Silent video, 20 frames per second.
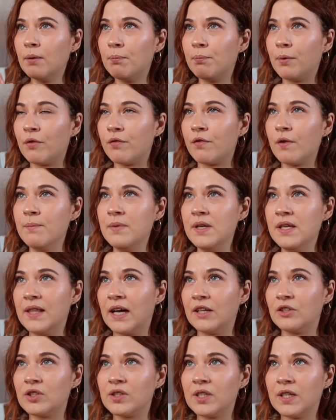but for me
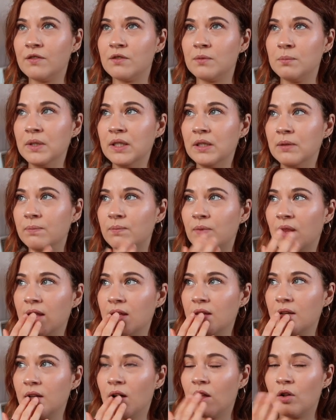that just gives me like